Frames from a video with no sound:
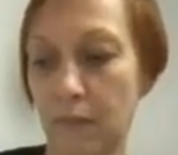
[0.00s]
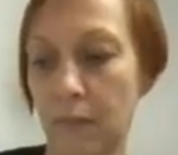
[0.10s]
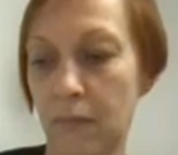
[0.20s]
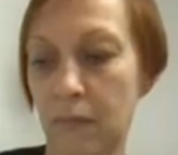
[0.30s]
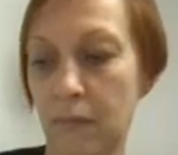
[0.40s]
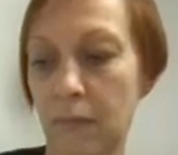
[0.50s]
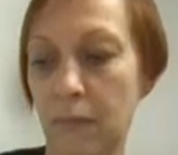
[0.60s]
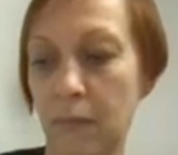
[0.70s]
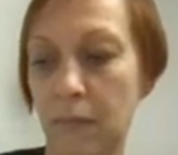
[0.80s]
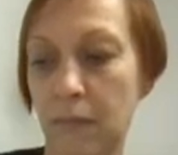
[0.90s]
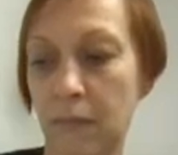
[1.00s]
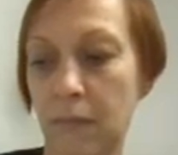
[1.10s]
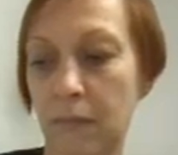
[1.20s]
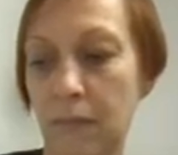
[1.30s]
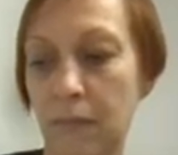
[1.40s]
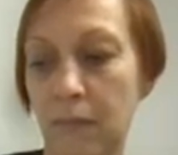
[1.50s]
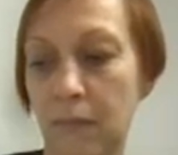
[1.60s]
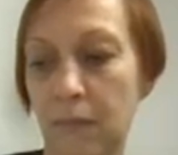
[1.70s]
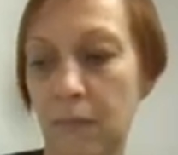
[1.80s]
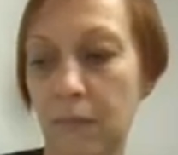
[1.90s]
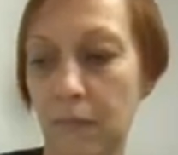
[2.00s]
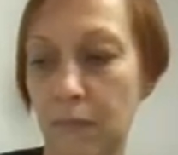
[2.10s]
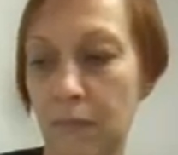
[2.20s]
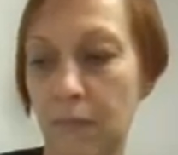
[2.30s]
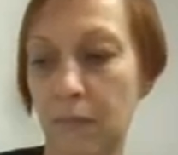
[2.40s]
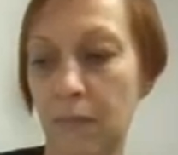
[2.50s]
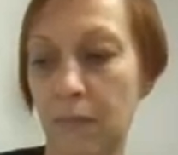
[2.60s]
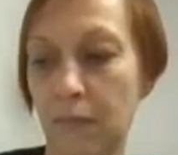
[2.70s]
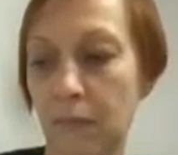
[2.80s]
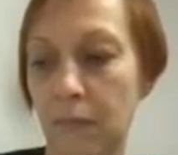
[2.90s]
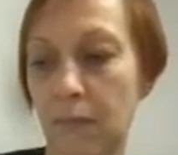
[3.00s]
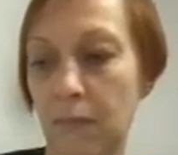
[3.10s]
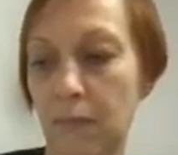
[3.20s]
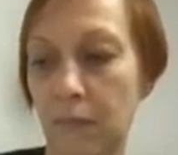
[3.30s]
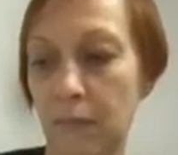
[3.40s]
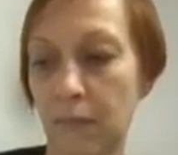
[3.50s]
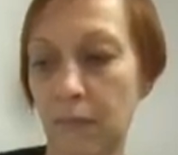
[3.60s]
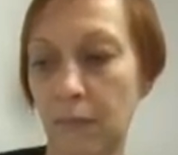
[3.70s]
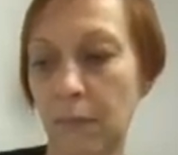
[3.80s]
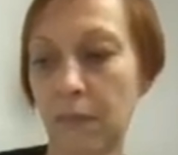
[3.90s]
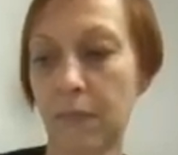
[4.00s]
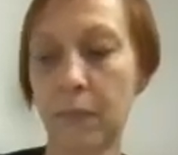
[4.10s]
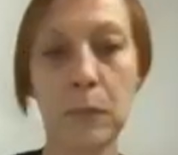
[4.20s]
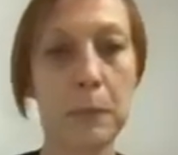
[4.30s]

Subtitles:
This person isn't speaking.